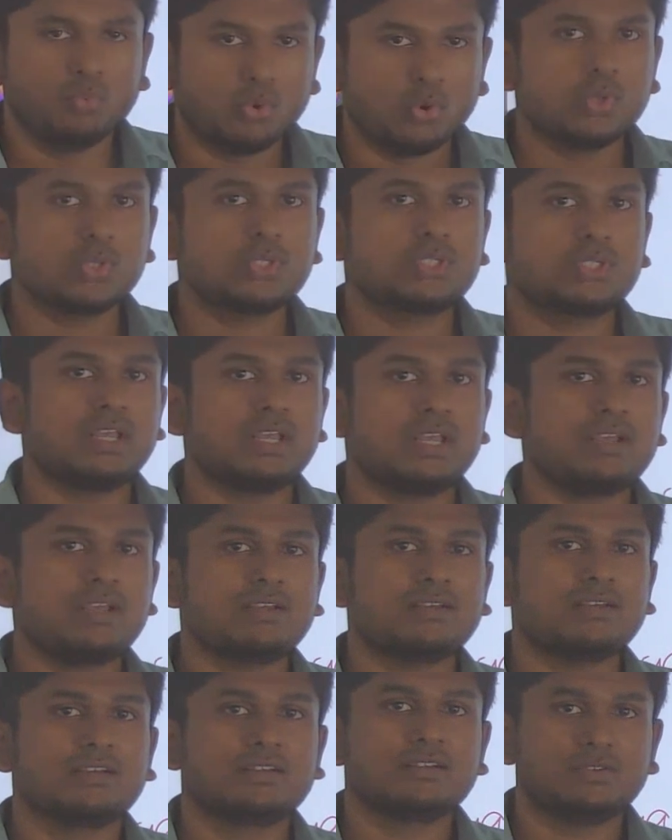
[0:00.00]

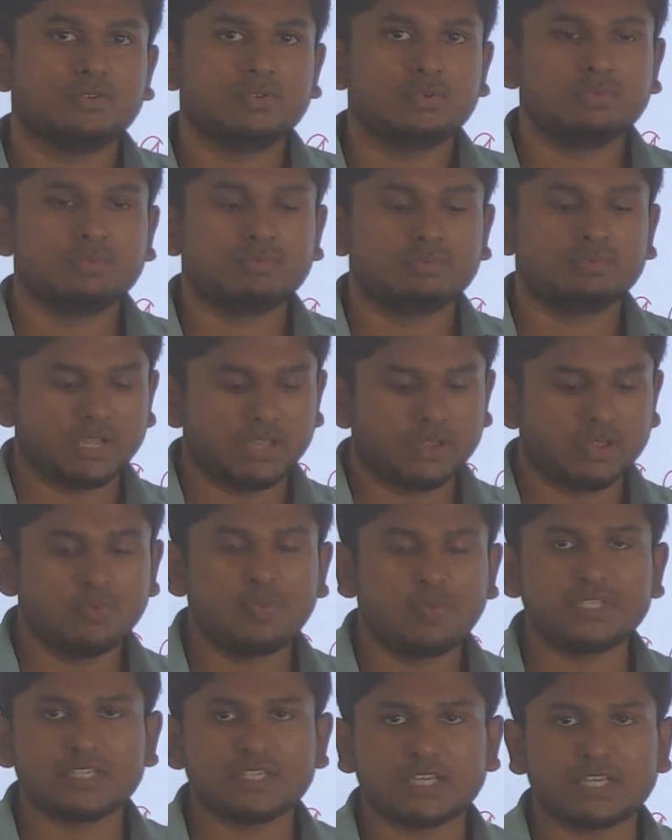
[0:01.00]
mostly the
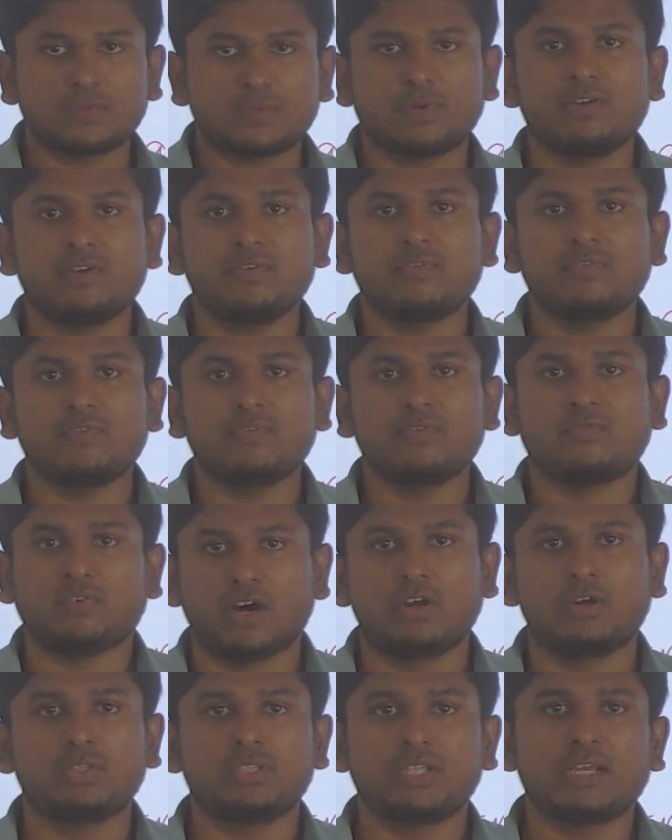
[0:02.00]
UPSC aspirant
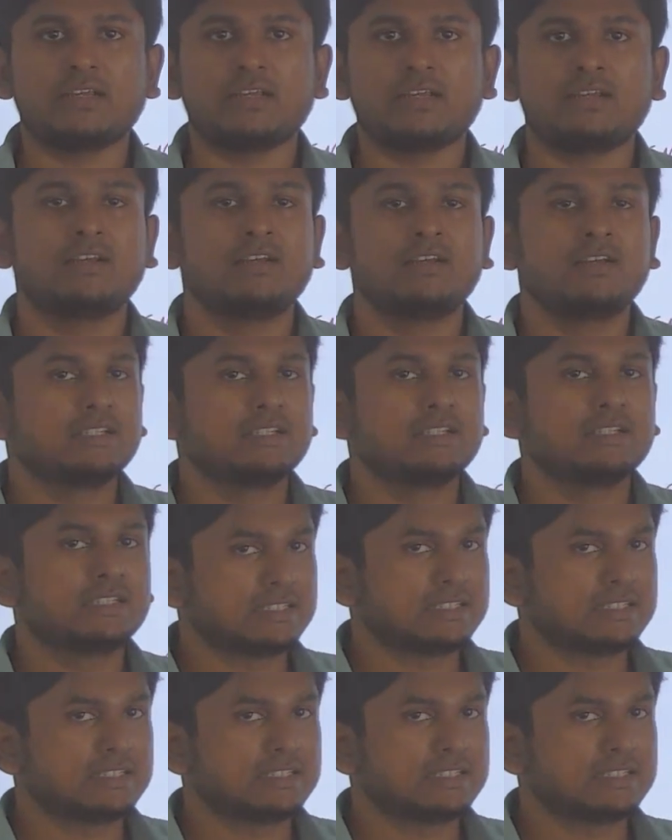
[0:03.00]
follow the